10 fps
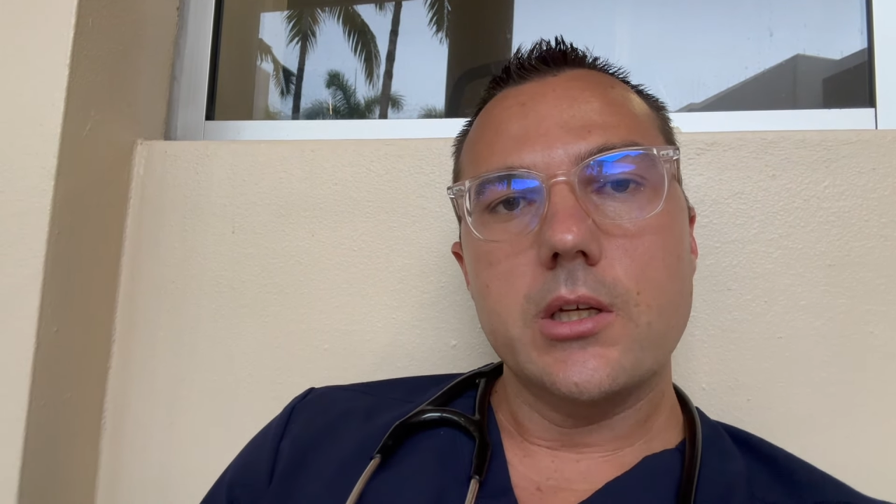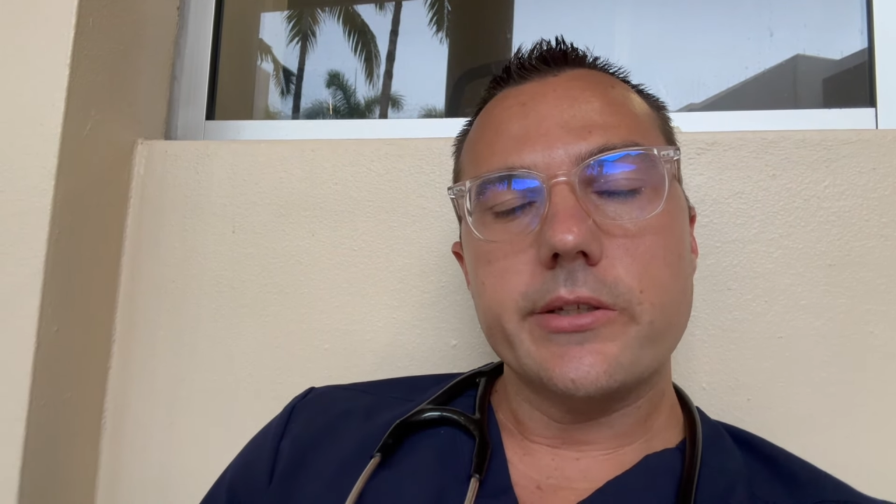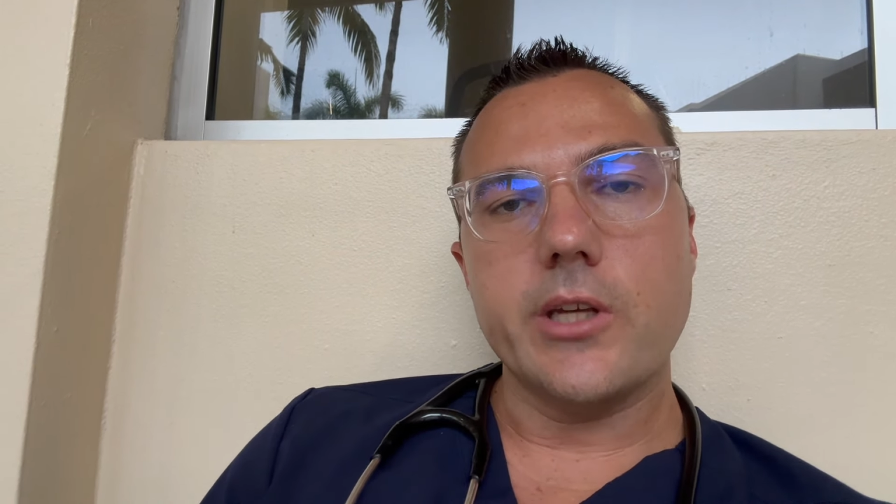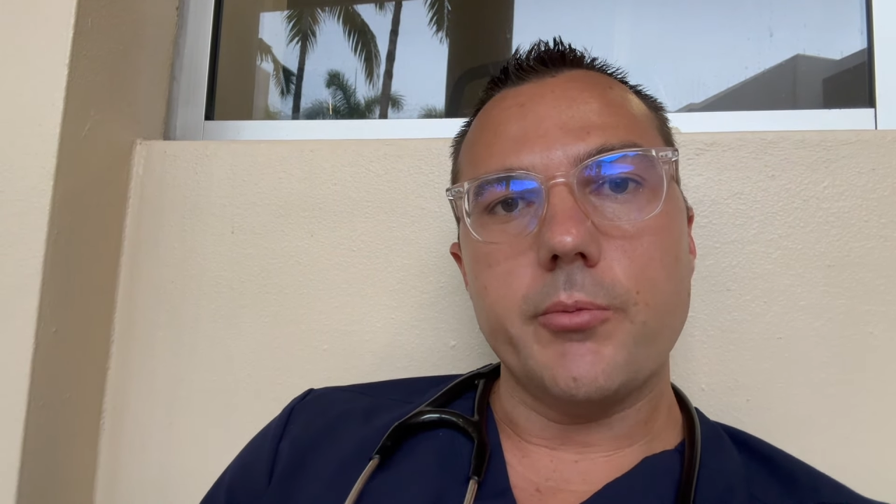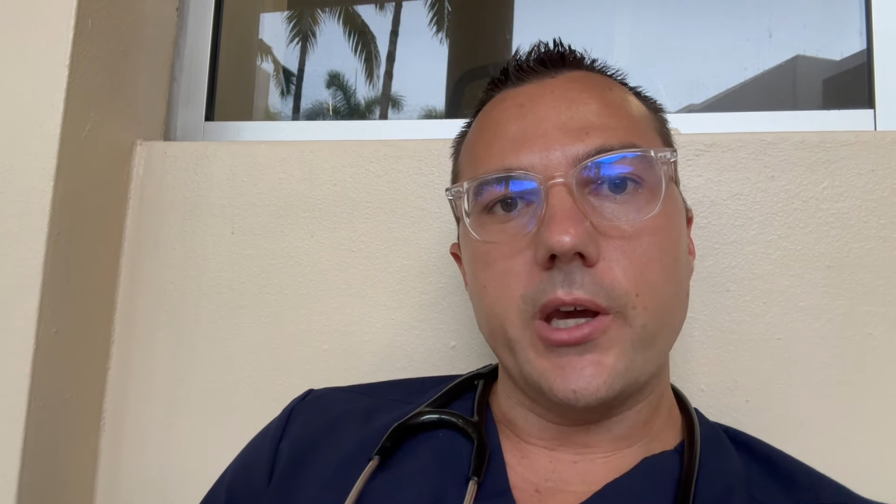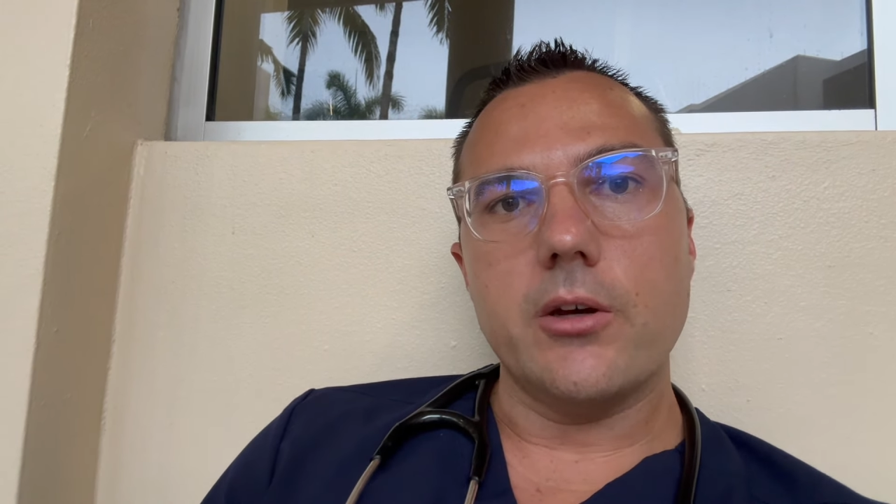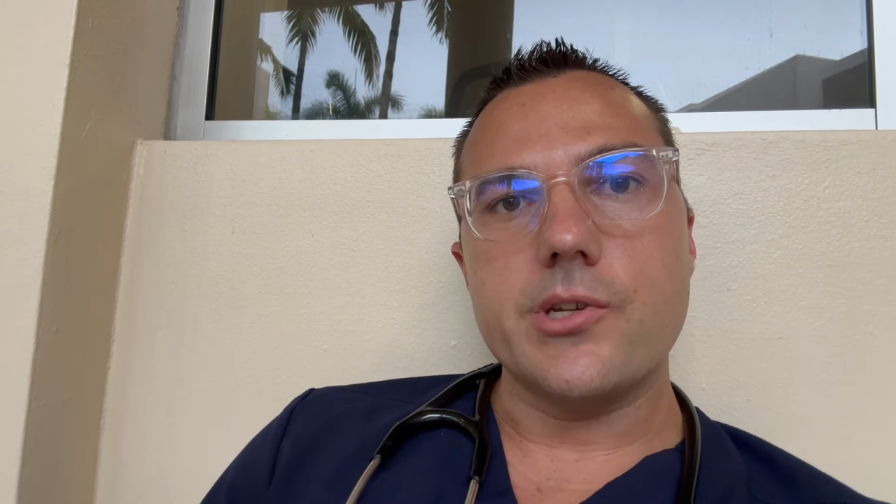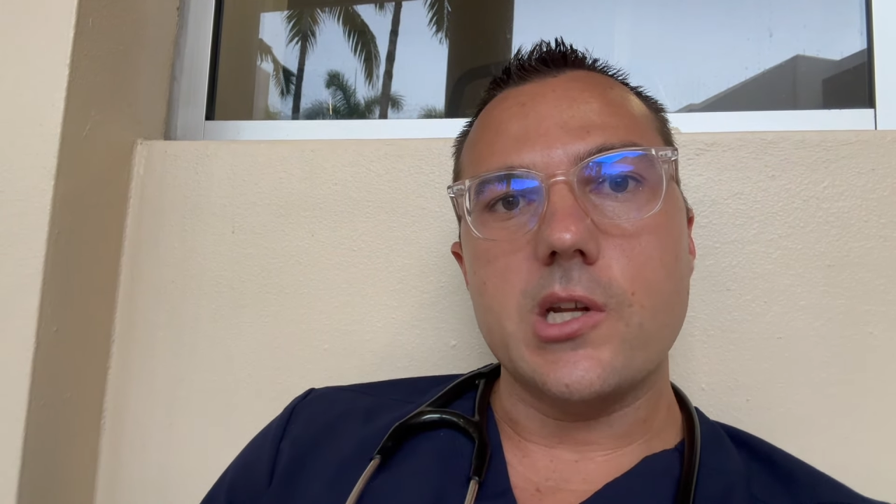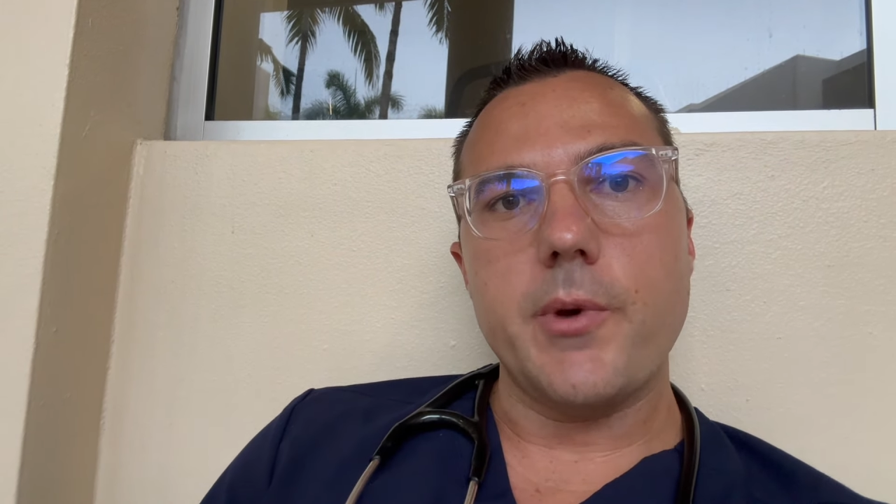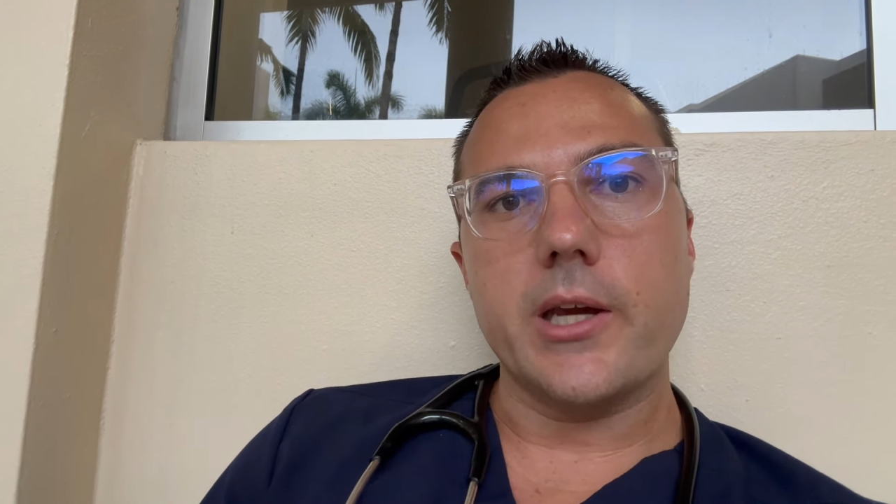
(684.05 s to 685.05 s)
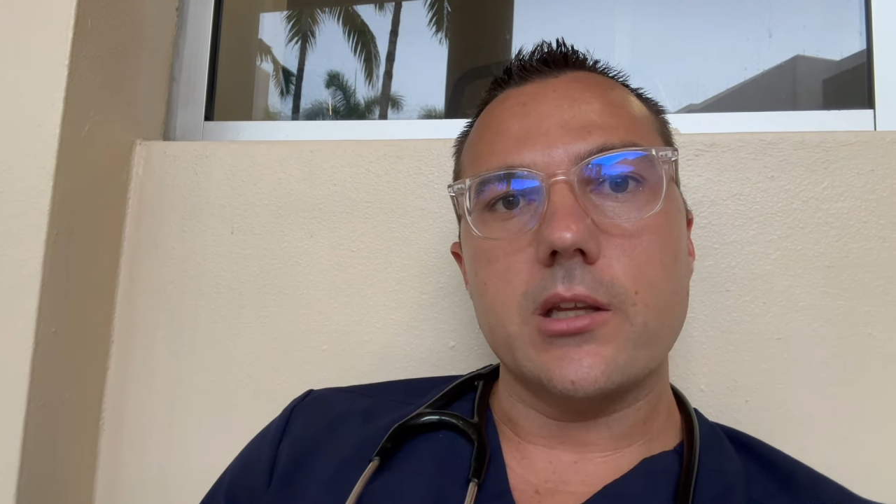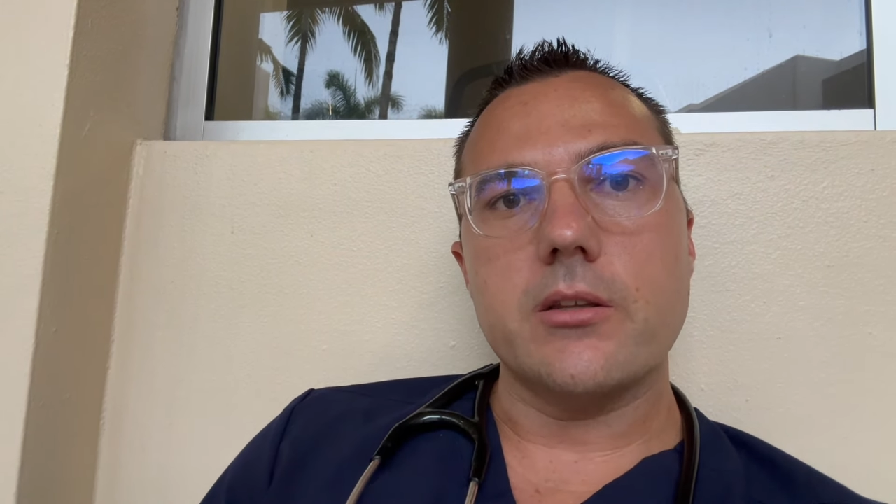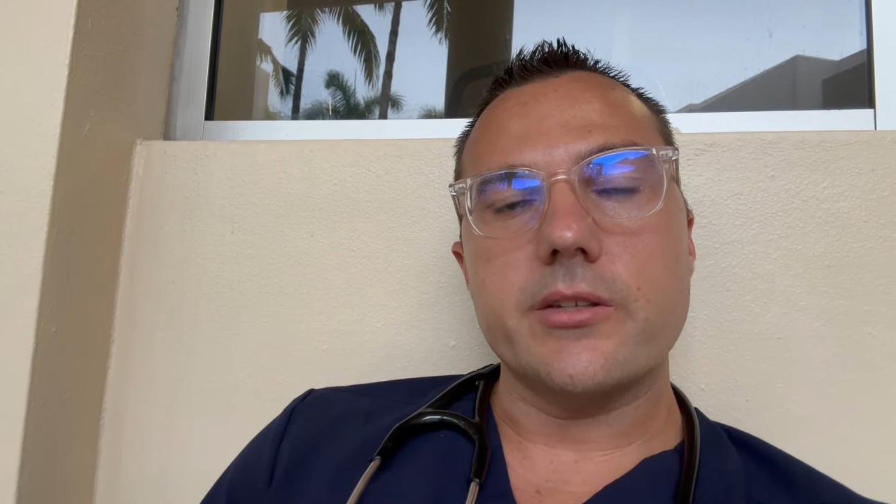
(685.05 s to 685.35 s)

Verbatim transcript: cell biology back in the